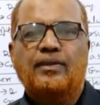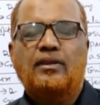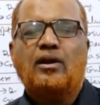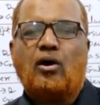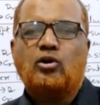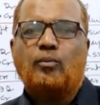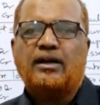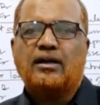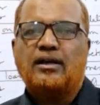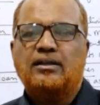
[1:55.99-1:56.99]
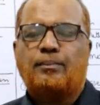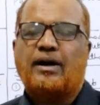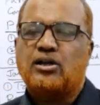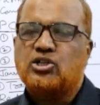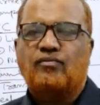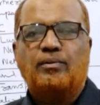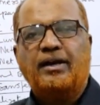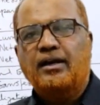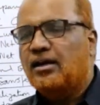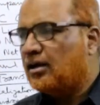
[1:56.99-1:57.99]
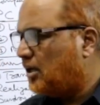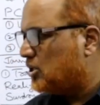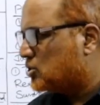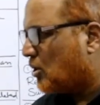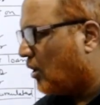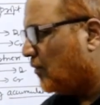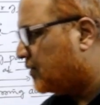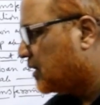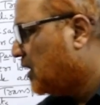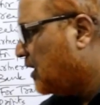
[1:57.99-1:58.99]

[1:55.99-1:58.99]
Then automatically the partnership will be dissolved.